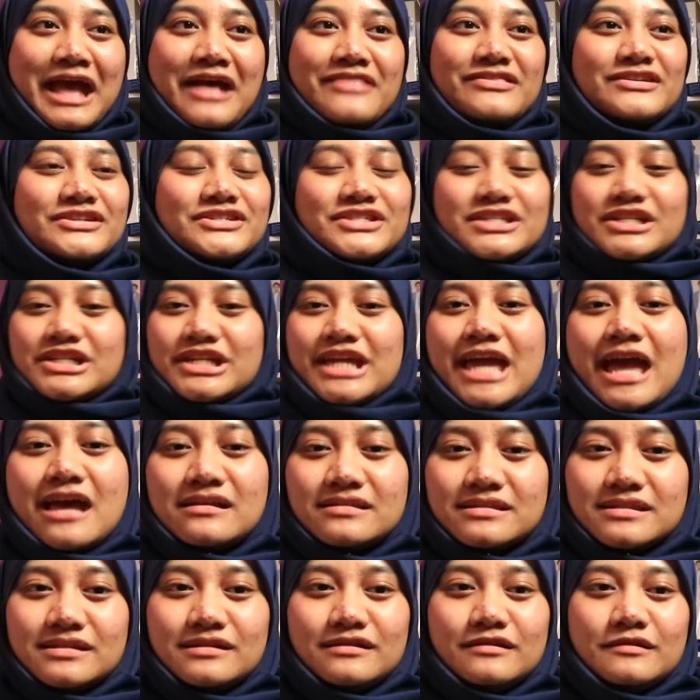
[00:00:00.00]
The
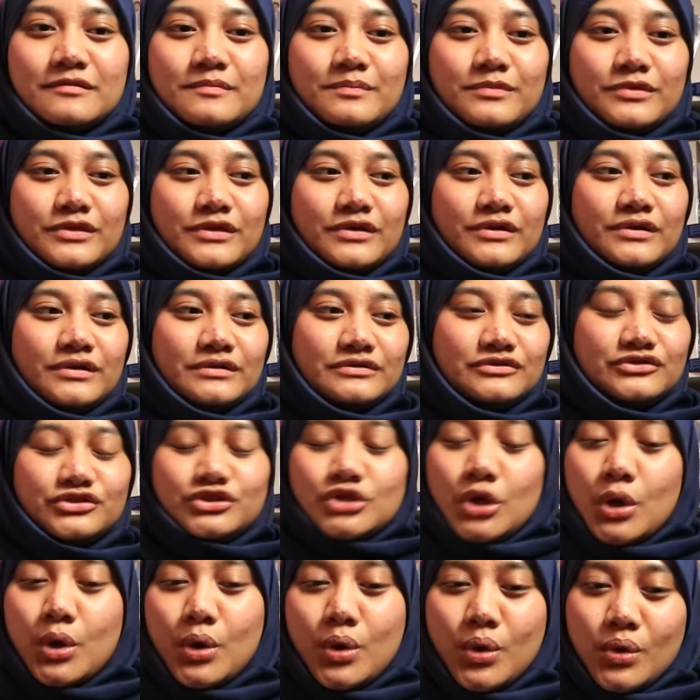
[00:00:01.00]
sarcasm, the
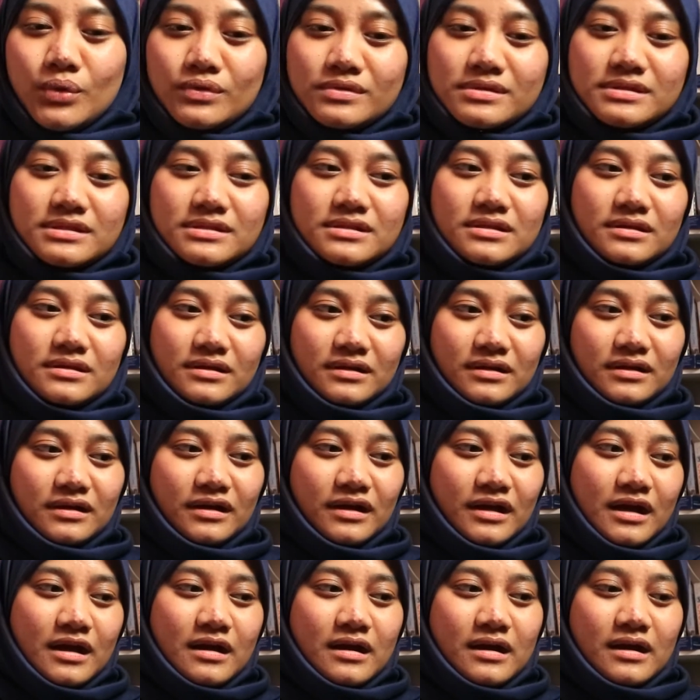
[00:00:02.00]
jokes, the
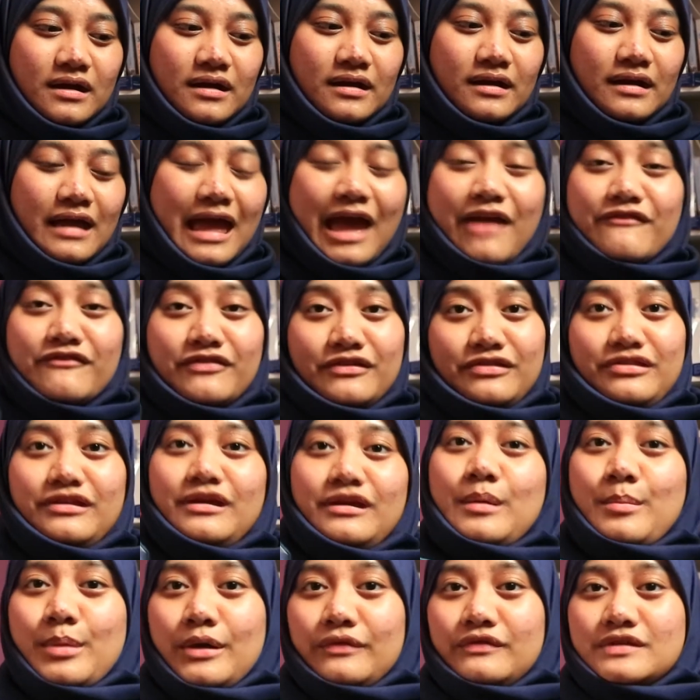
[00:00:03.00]

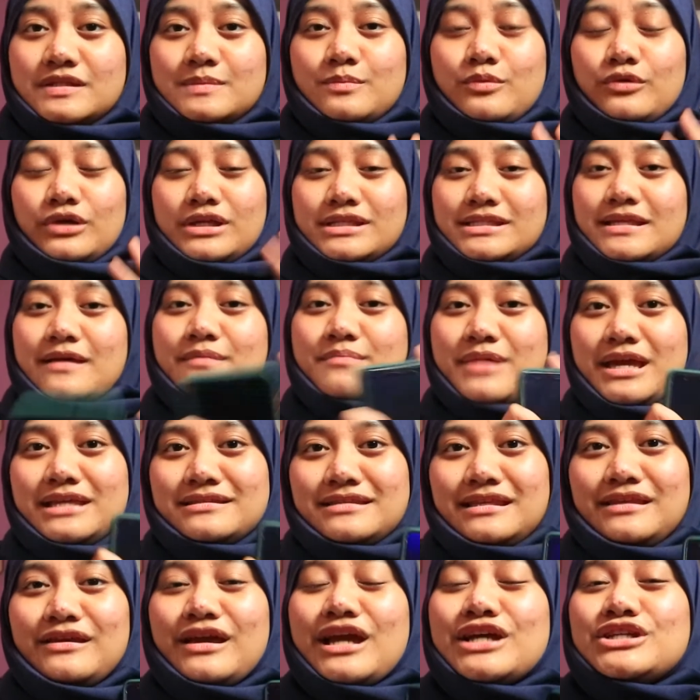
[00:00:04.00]
everything about this book is
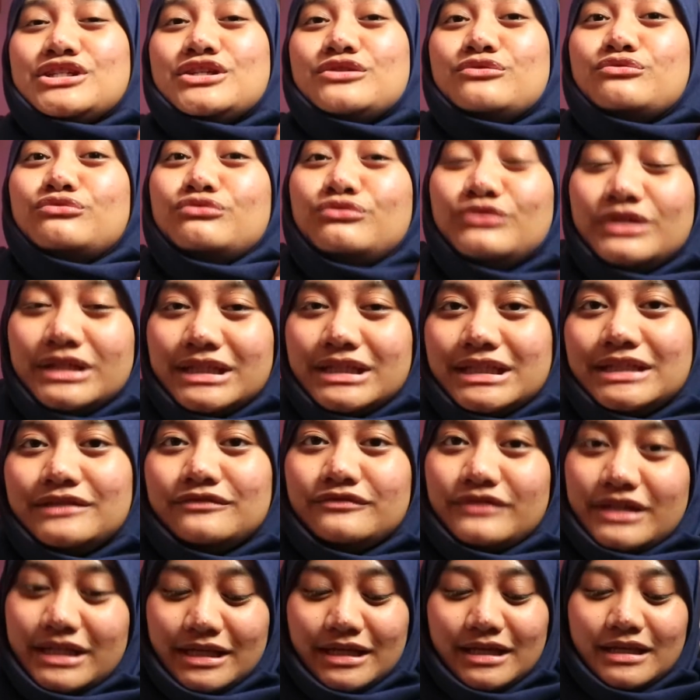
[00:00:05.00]
amazing. You guys should really
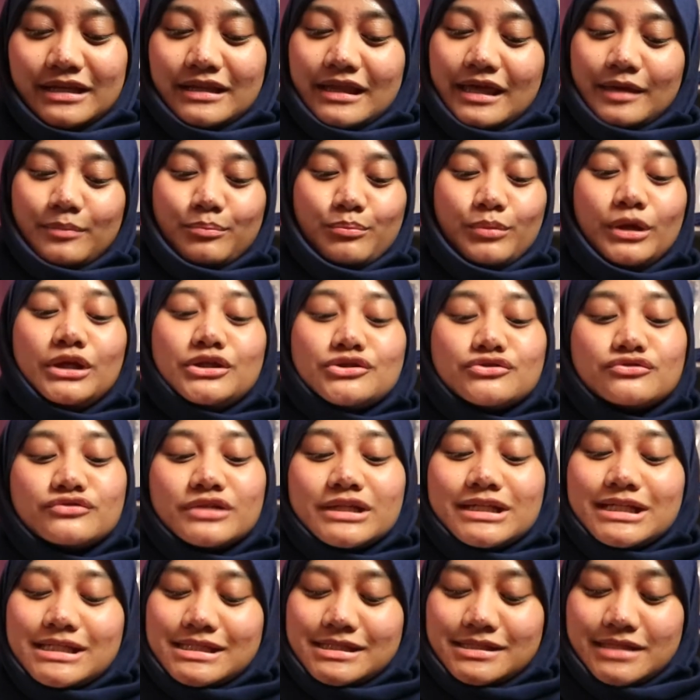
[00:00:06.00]
read it. Like, Beach
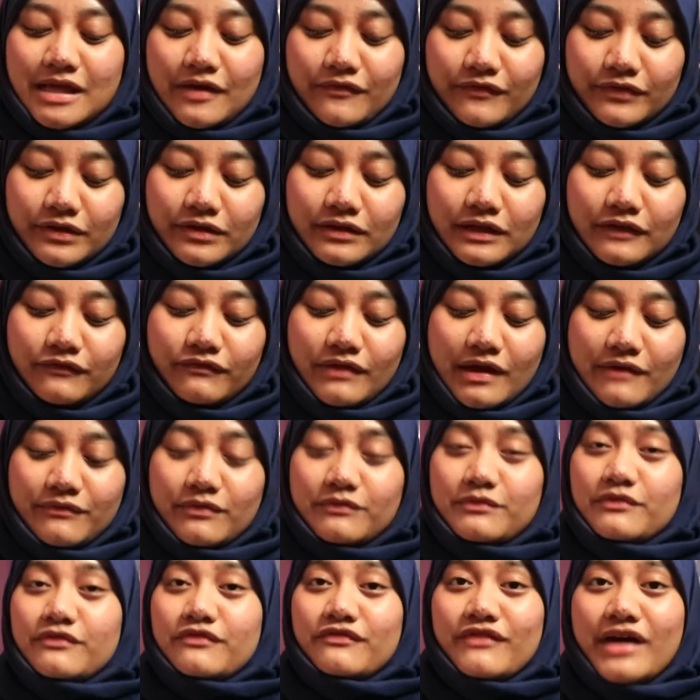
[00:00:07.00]
Read is definitely 5
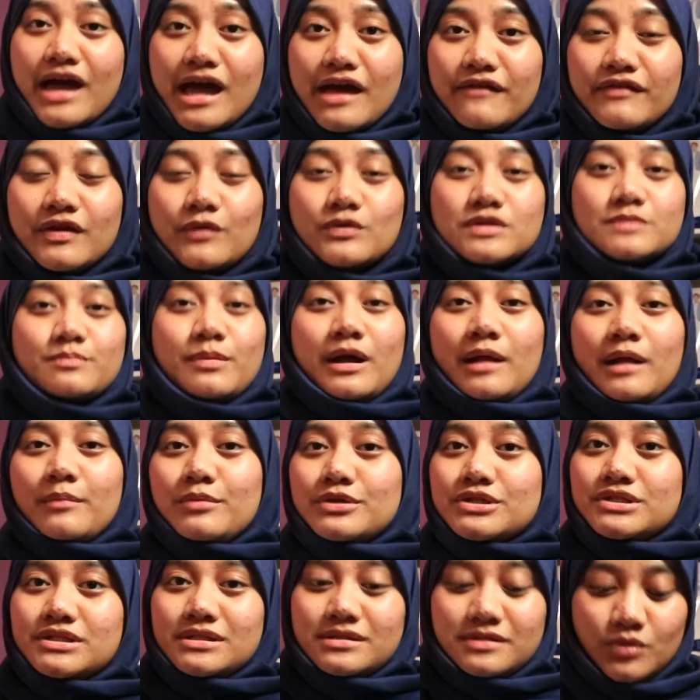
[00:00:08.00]
over 5. It was
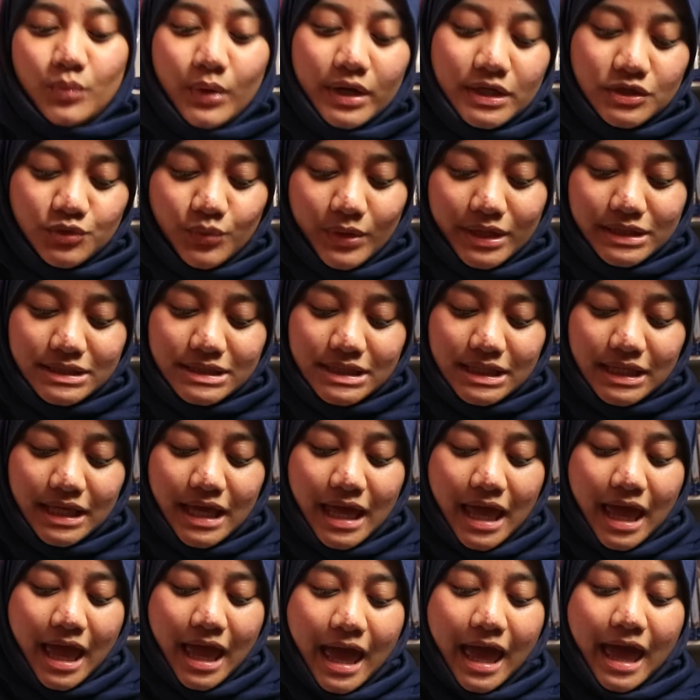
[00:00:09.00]
published in 2020,
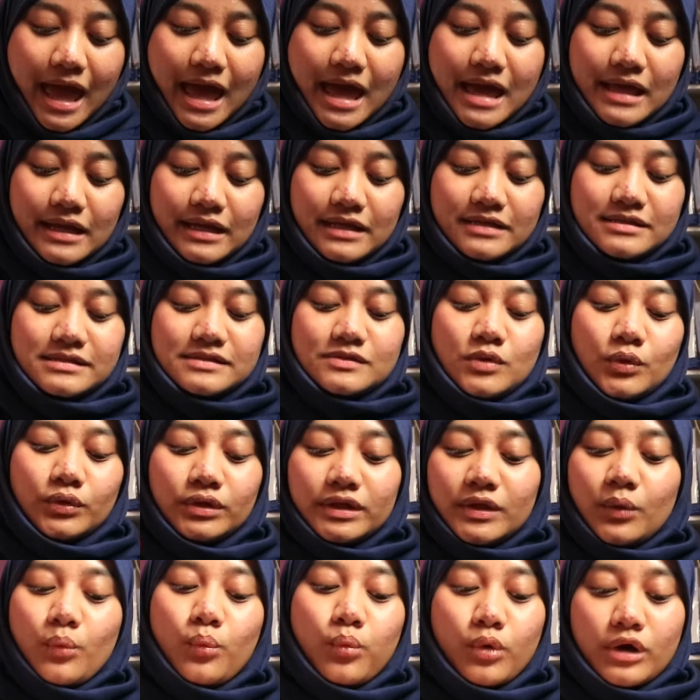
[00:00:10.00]
and it's
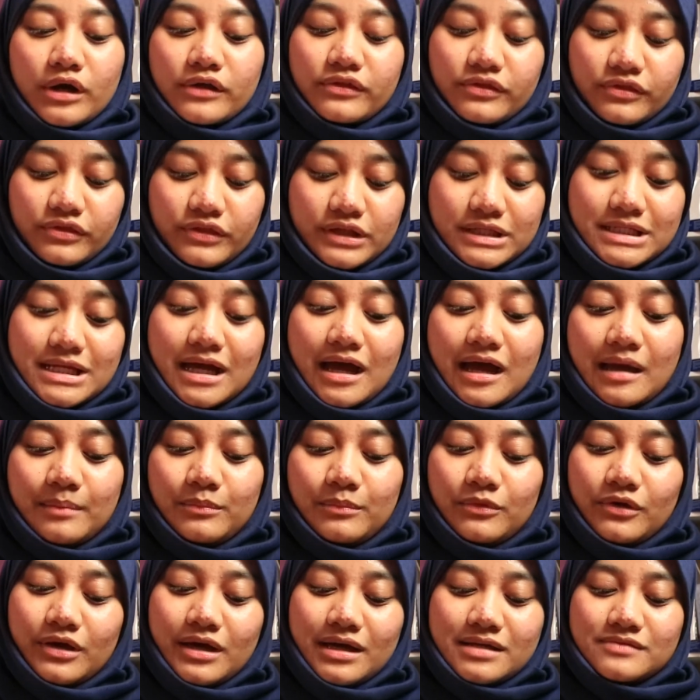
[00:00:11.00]
totally worth the time
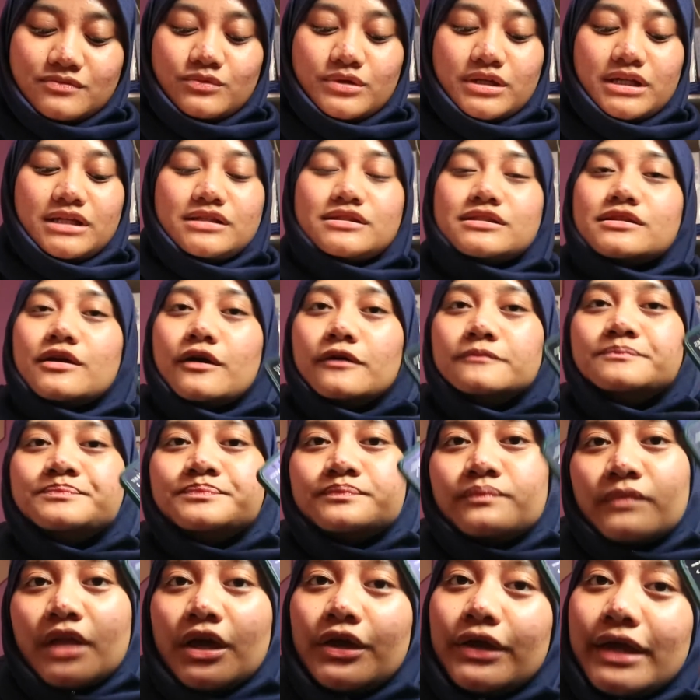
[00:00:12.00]
you guys read it. So
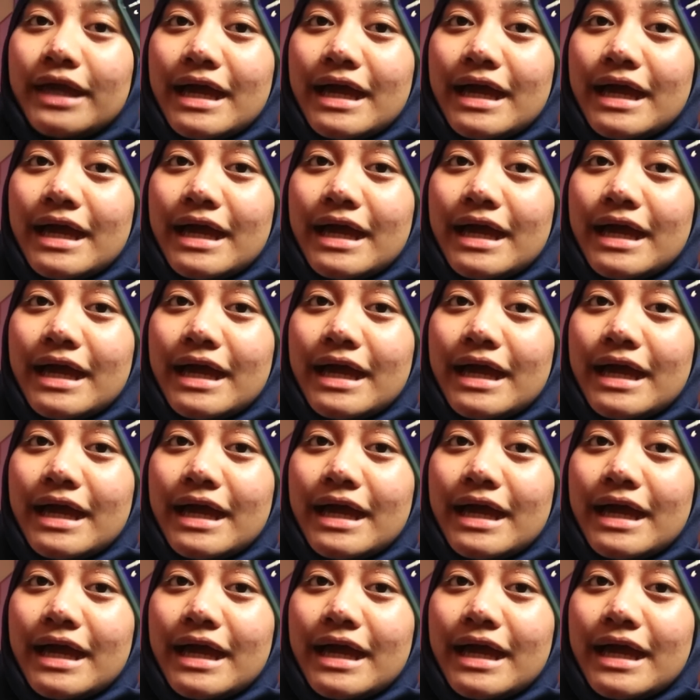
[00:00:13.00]
you